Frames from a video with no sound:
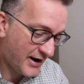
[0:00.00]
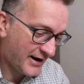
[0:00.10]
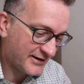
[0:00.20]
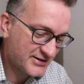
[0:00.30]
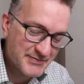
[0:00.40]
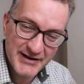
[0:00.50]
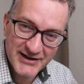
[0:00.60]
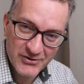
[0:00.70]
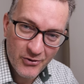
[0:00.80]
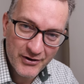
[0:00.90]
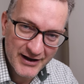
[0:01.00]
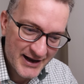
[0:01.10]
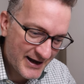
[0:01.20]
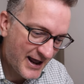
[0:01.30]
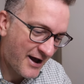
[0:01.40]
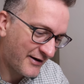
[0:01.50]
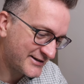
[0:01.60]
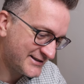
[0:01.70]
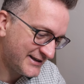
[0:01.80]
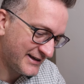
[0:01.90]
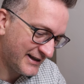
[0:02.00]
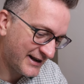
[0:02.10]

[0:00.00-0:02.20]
and I've just been ignoring it. And now I see it